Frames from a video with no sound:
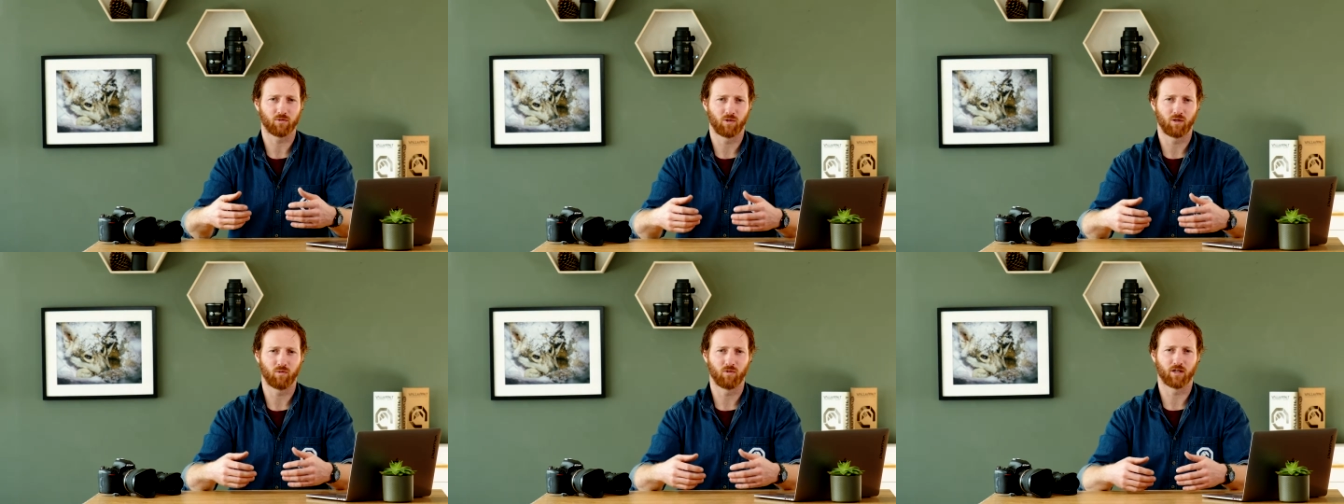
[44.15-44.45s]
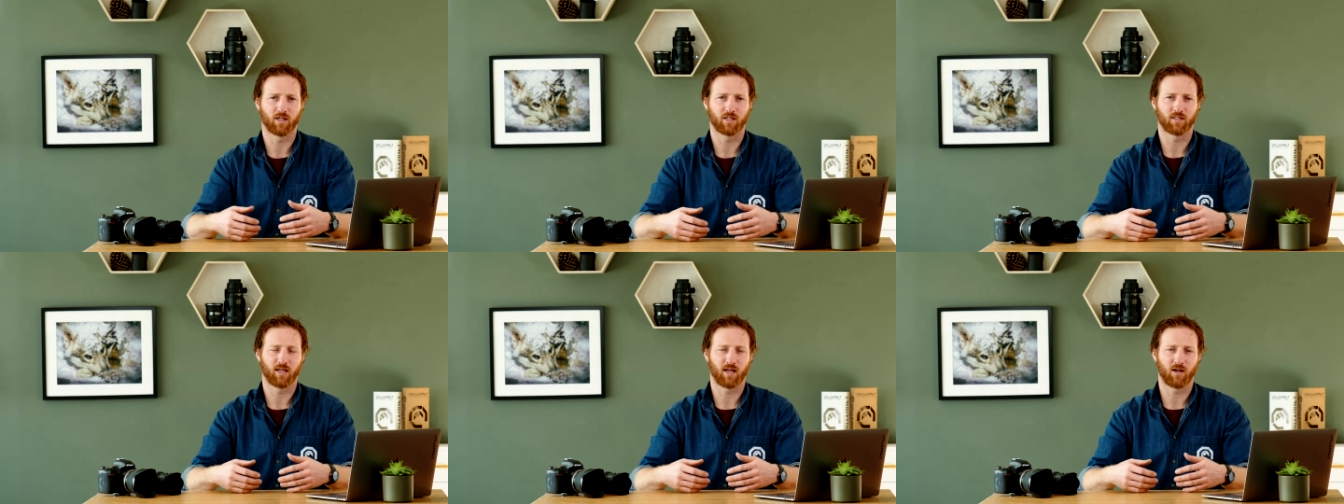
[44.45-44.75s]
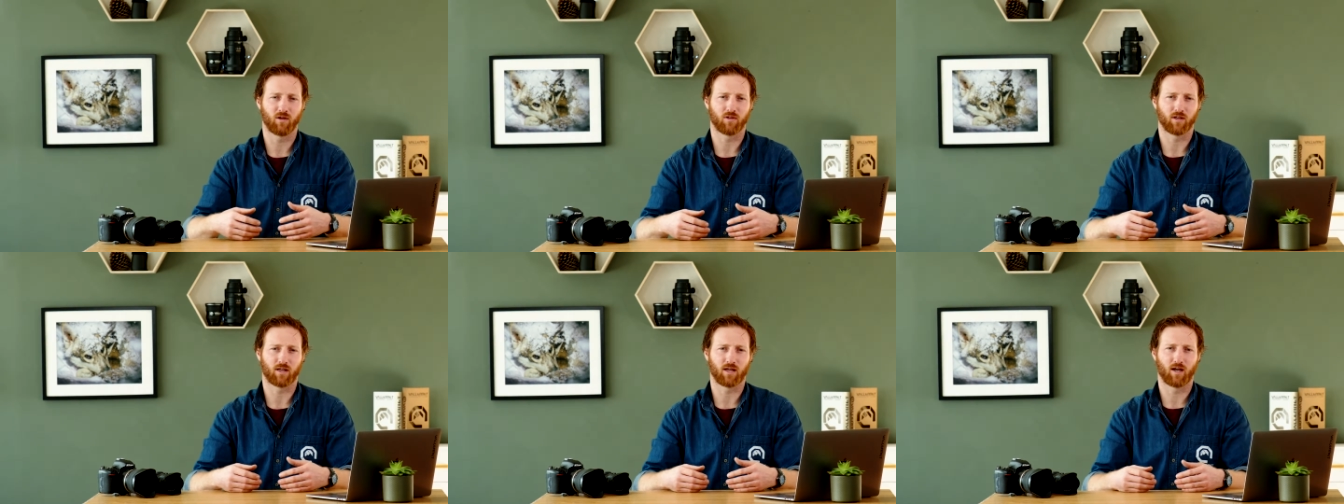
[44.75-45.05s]
We want to
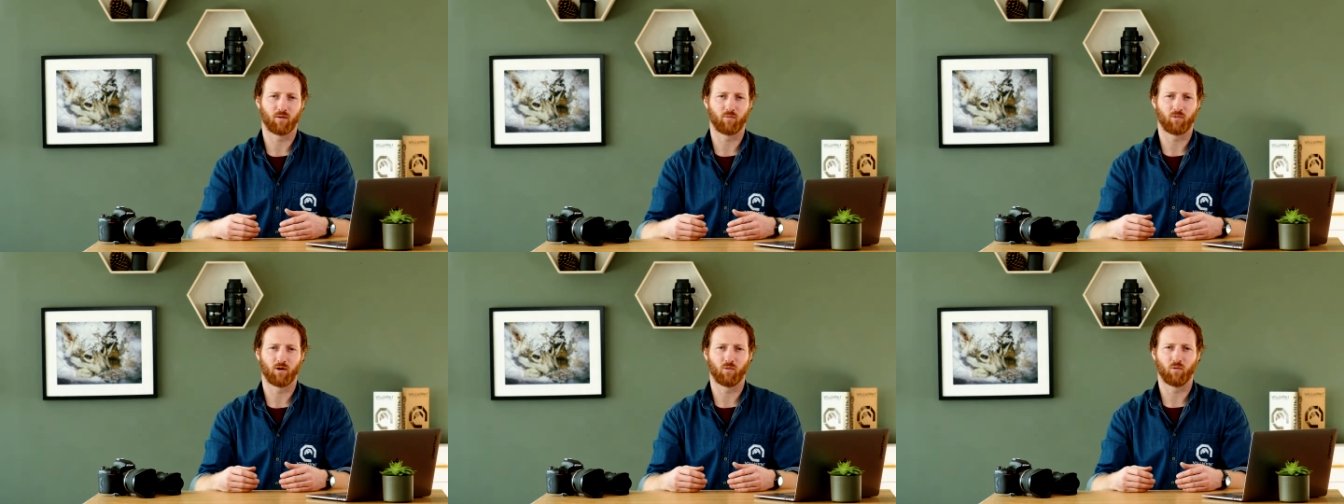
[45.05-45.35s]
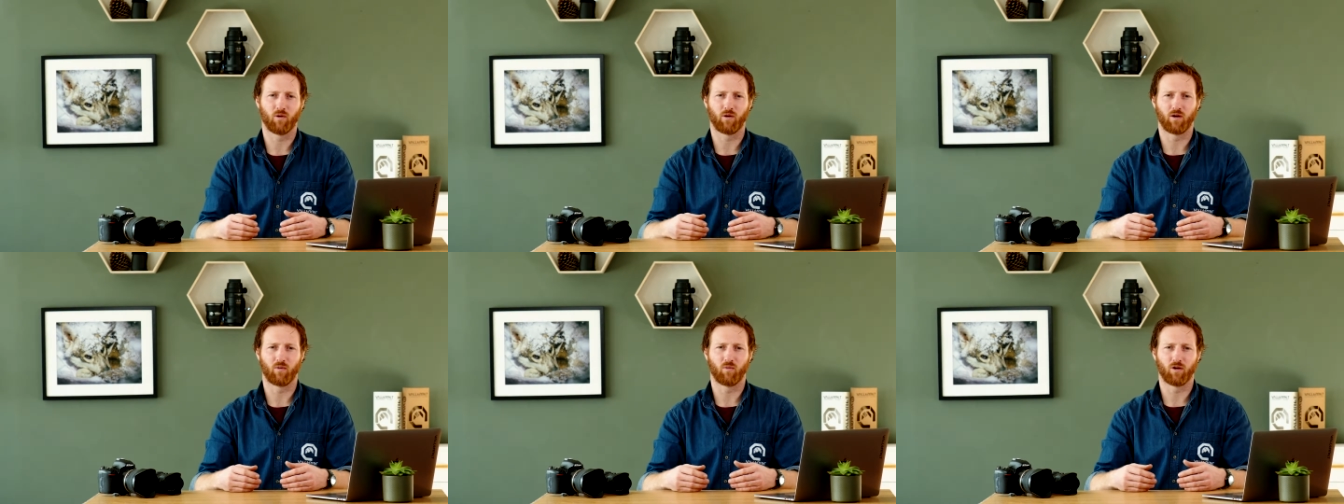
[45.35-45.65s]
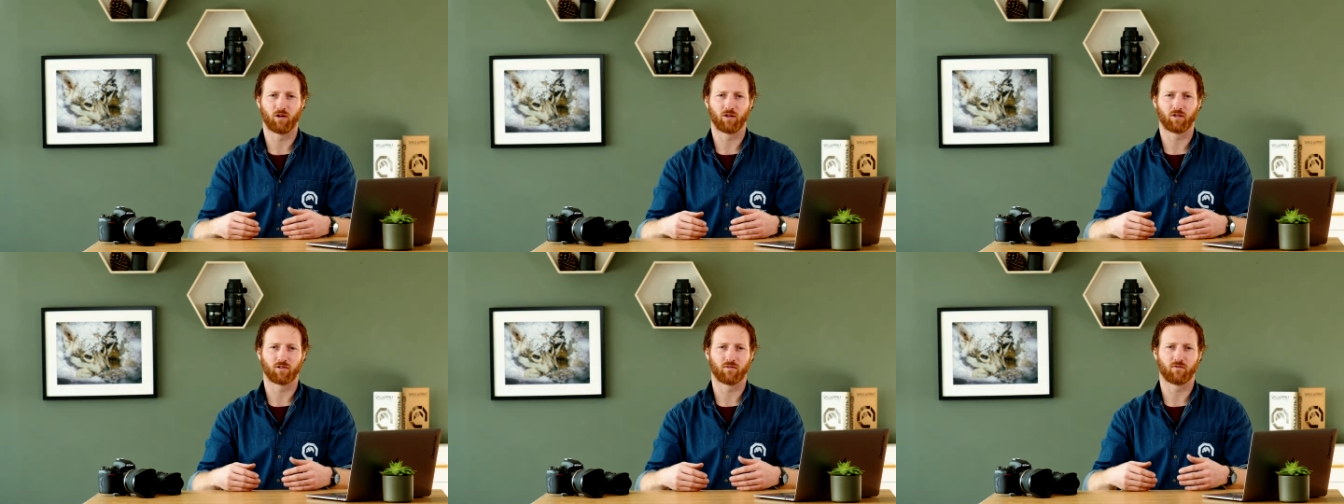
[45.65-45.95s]
tell the camera what we
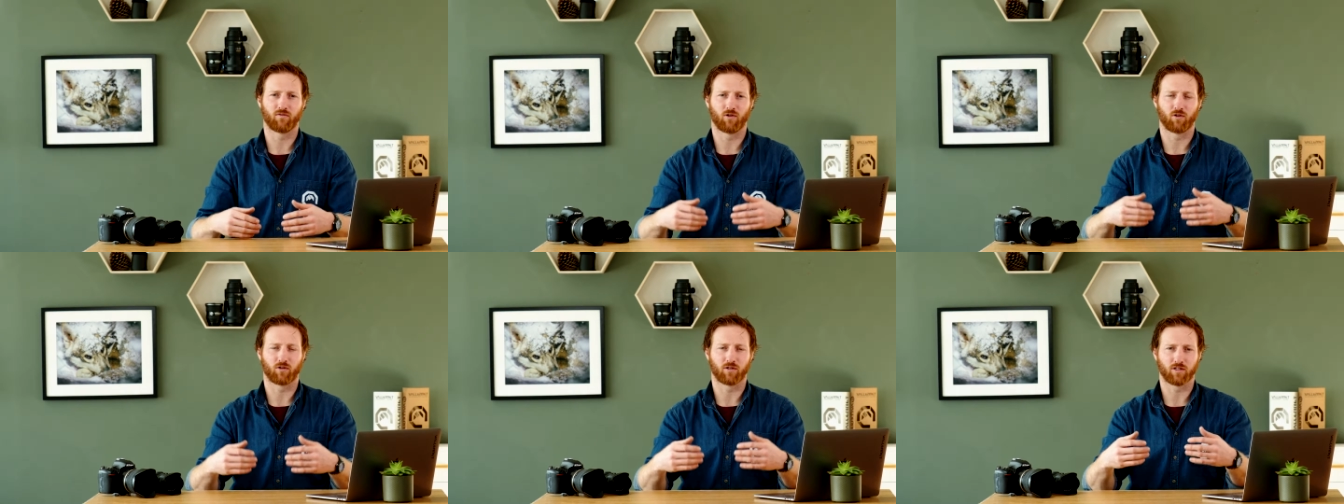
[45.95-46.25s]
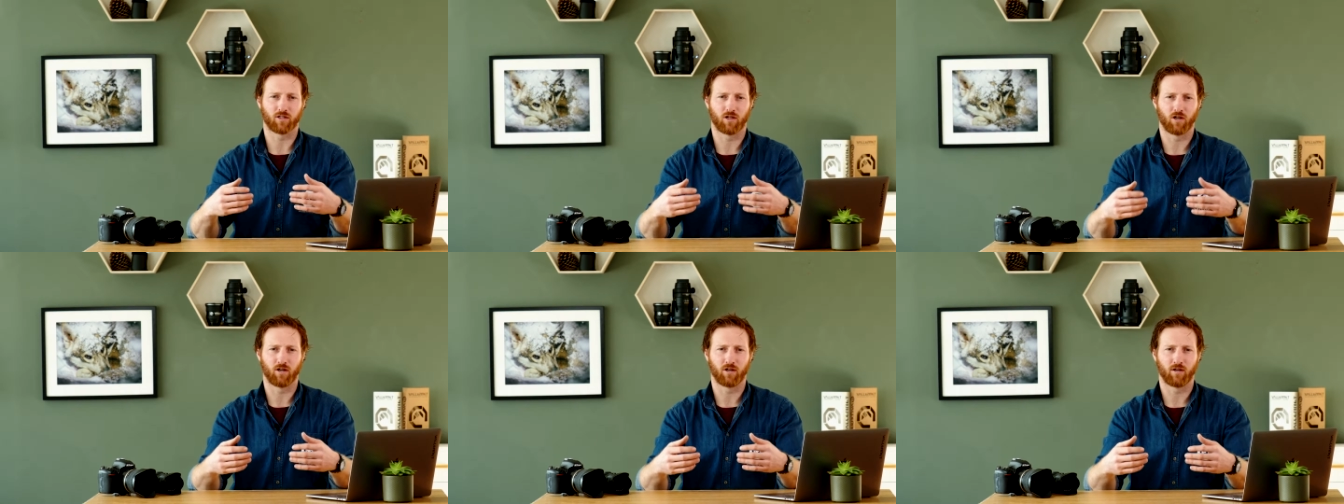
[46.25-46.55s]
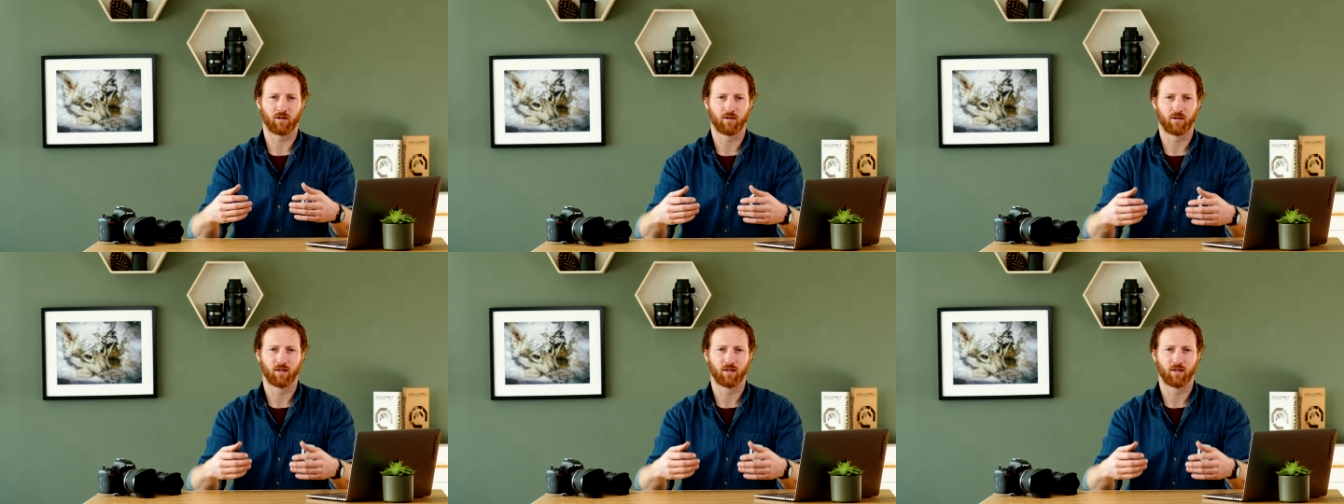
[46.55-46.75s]
want to focus on.